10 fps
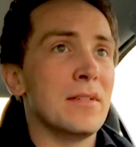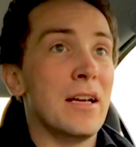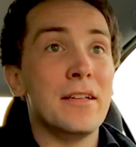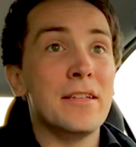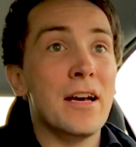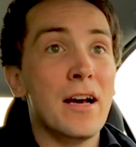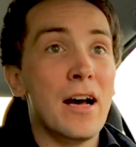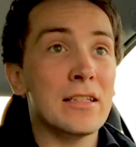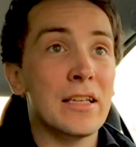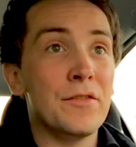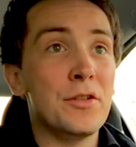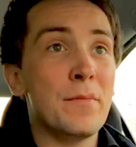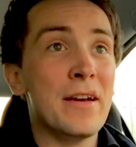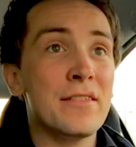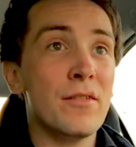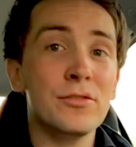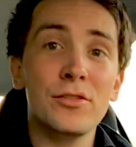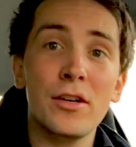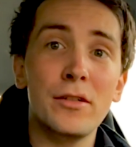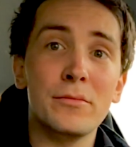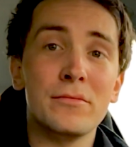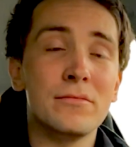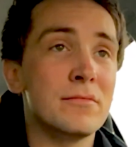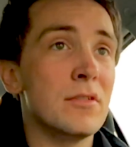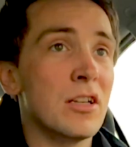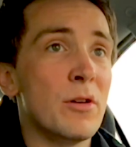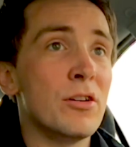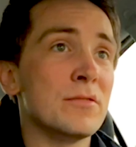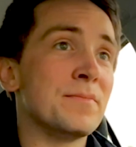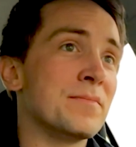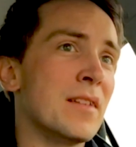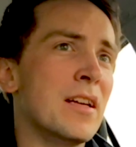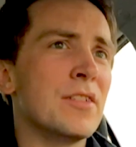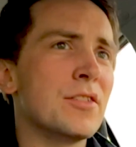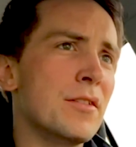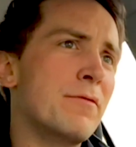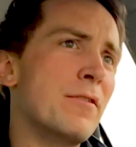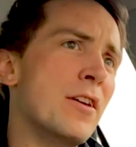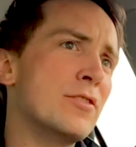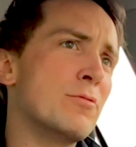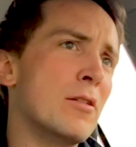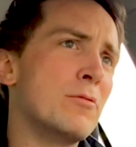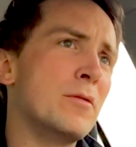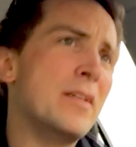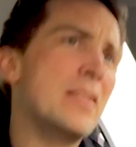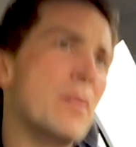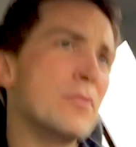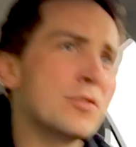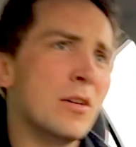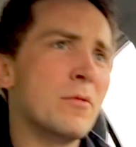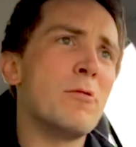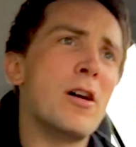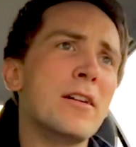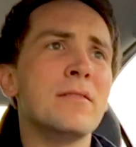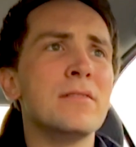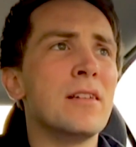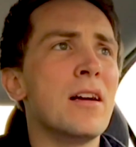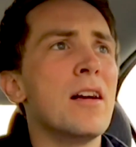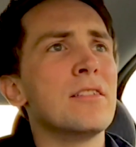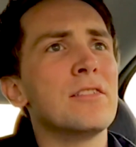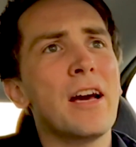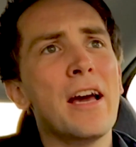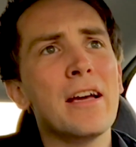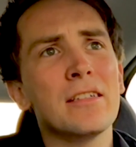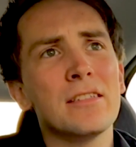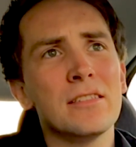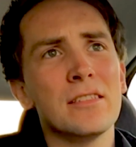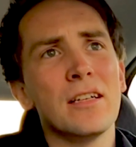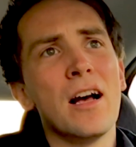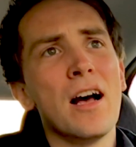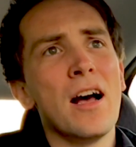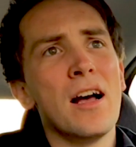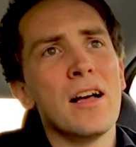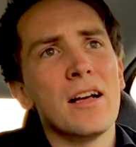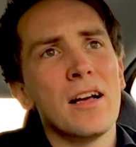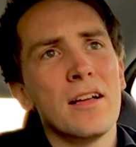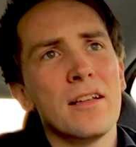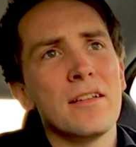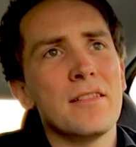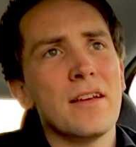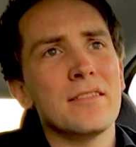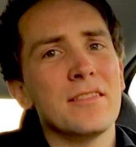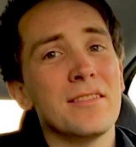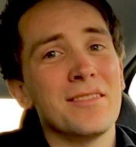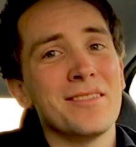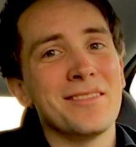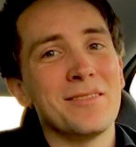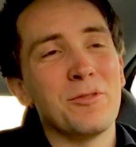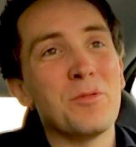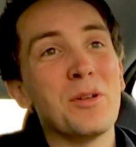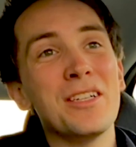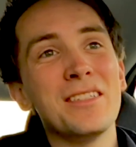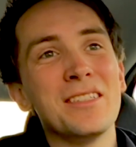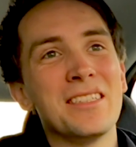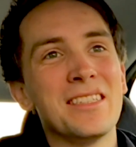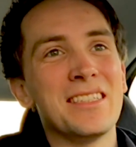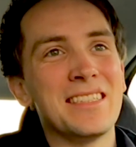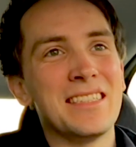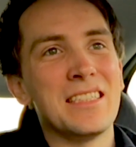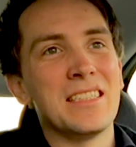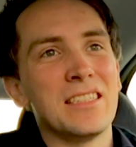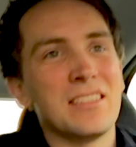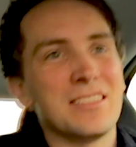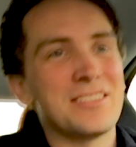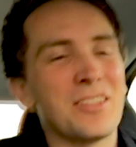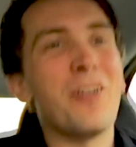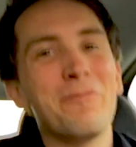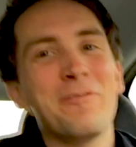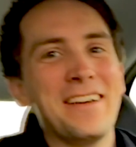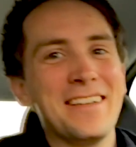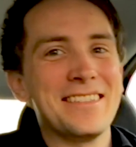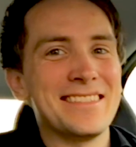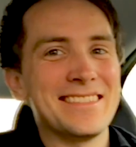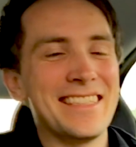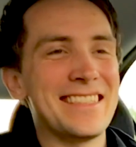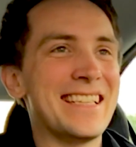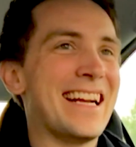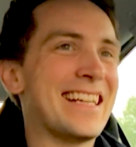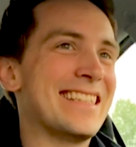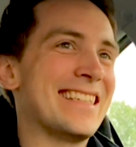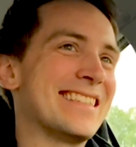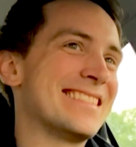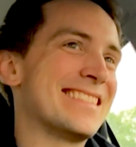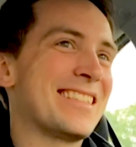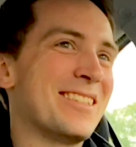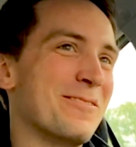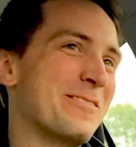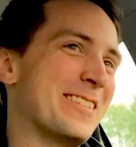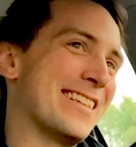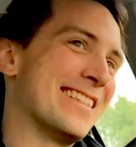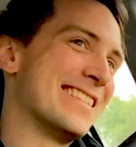And I'll give you my thoughts on them all. So the first one would be the most common one today. And that's, which one? It's coffee. Exactly, it's coffee.